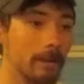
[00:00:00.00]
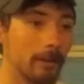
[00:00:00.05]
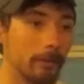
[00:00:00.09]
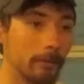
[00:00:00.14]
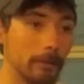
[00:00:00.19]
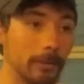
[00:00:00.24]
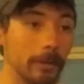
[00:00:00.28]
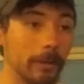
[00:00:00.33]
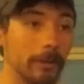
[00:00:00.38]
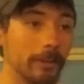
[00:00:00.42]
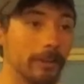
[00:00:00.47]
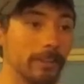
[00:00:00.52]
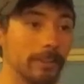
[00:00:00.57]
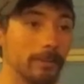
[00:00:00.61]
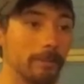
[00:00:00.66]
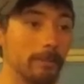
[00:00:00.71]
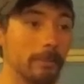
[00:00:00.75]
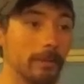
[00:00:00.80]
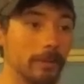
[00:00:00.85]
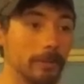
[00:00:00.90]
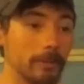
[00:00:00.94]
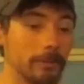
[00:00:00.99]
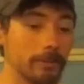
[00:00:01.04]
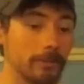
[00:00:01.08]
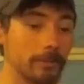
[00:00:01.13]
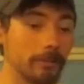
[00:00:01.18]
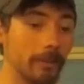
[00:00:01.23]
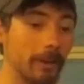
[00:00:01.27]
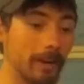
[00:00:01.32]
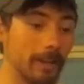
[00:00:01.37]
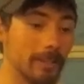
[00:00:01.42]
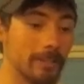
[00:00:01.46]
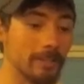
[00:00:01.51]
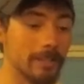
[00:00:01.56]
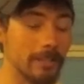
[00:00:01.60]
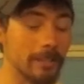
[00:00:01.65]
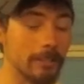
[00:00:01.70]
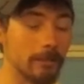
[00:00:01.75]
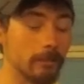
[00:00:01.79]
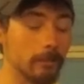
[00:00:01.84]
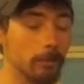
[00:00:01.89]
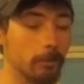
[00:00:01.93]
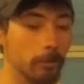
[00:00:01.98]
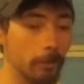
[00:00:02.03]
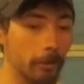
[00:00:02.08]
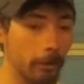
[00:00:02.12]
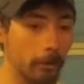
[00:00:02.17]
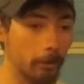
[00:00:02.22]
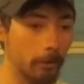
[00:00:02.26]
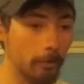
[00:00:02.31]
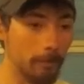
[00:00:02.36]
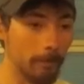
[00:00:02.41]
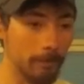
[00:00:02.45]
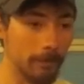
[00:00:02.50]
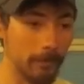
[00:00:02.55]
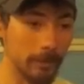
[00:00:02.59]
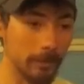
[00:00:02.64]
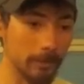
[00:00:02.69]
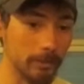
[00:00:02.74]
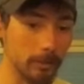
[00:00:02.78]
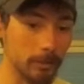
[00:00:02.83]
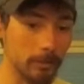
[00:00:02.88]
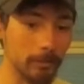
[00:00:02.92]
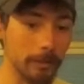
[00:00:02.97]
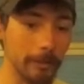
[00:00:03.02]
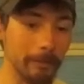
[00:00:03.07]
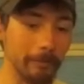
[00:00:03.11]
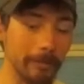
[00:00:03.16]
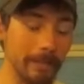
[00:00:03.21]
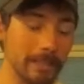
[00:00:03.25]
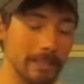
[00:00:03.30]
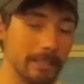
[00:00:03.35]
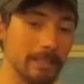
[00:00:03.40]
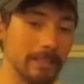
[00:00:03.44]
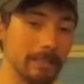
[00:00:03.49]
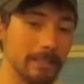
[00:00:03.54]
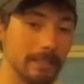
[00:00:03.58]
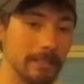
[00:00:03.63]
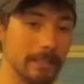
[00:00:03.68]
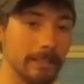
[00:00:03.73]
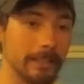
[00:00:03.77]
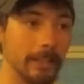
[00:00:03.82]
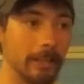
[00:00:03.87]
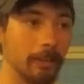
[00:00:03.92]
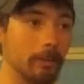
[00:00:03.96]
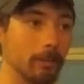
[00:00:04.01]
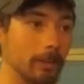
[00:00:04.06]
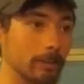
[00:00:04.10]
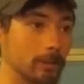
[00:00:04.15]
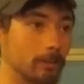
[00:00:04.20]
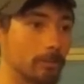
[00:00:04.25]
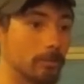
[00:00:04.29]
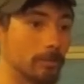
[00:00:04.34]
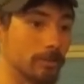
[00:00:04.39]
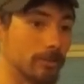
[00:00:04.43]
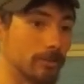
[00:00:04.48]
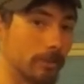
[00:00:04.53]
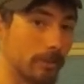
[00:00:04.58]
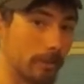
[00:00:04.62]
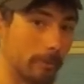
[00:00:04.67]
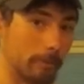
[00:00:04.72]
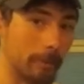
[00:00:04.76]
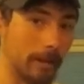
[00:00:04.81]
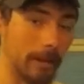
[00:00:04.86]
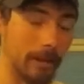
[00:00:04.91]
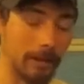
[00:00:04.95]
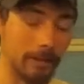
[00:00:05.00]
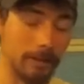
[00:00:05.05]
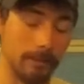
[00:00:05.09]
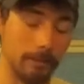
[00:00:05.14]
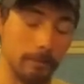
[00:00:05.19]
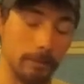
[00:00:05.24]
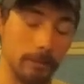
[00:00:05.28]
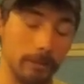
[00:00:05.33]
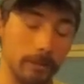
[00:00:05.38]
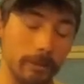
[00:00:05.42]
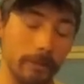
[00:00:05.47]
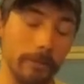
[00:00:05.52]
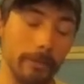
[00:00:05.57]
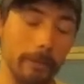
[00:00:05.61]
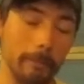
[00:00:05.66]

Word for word: We are going to miniaturize his logo into a racing decal like the one on the back and put it on